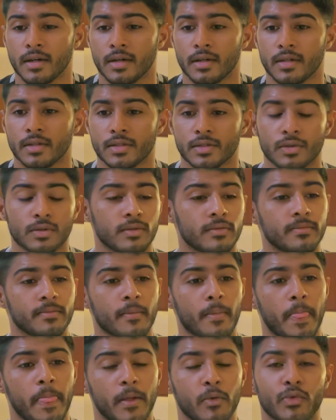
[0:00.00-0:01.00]
So
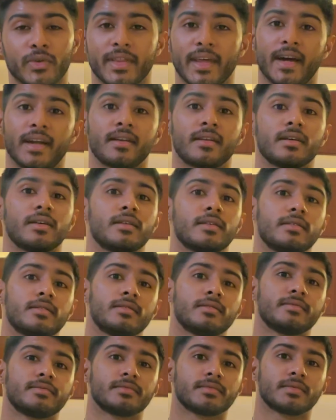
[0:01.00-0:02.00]
with that,
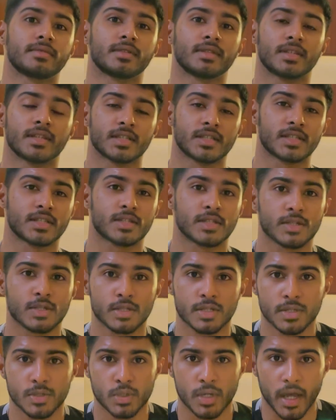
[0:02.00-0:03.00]

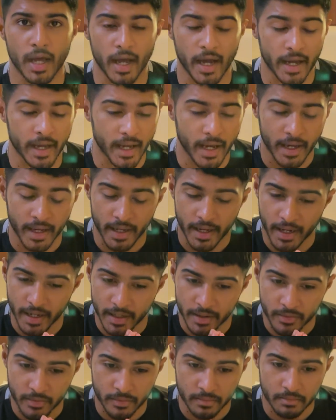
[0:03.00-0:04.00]
this
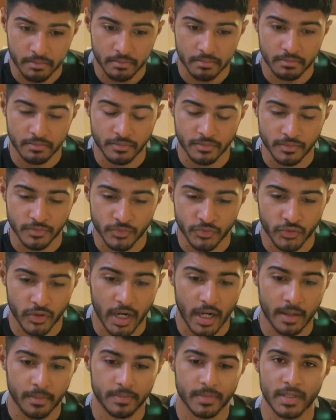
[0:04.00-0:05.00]
I
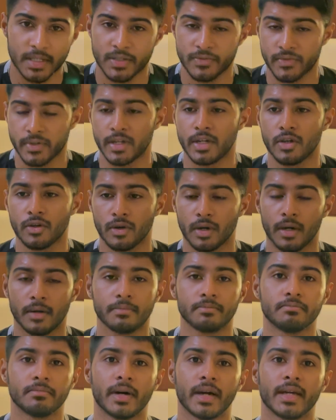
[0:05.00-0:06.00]
wrap this video
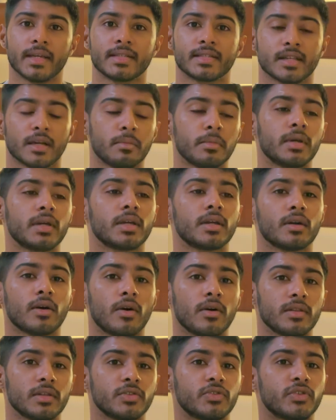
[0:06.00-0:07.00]
up by summing
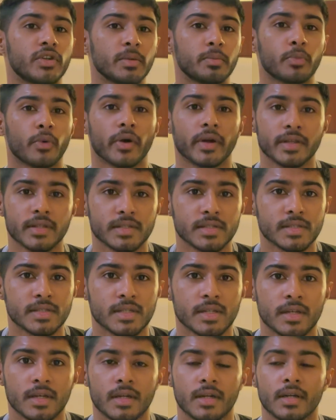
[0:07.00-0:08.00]
all the 3 points:
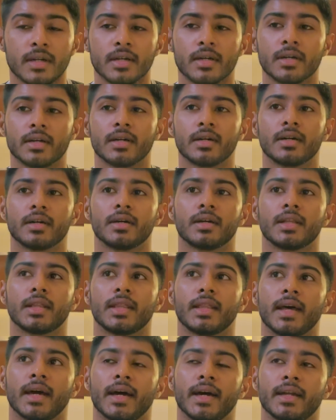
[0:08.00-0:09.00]

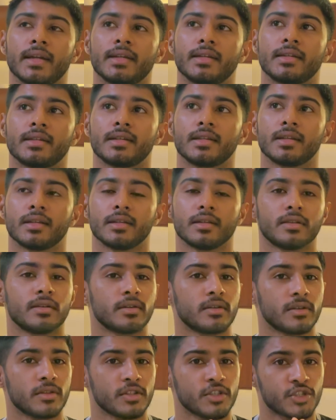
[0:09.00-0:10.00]
that
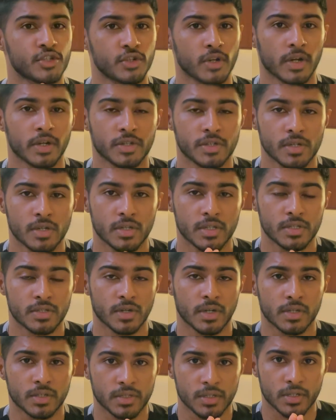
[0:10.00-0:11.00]
structure,
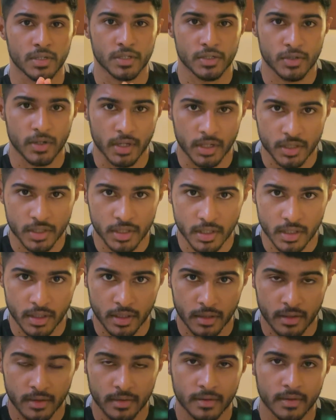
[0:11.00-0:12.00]
structure, structure,
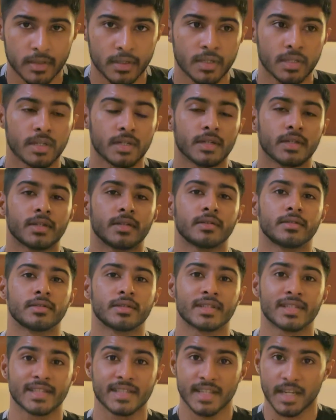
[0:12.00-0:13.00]

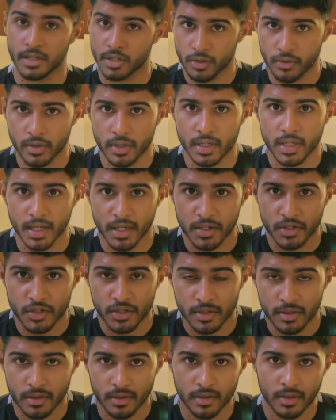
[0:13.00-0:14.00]
set your
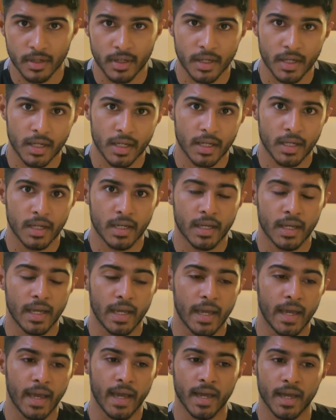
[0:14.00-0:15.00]
intention,
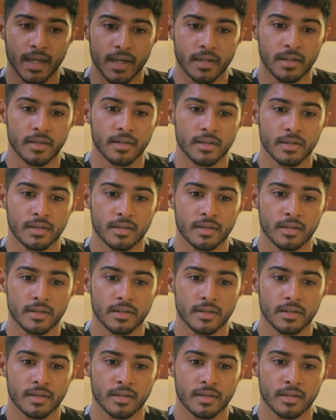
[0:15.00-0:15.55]
and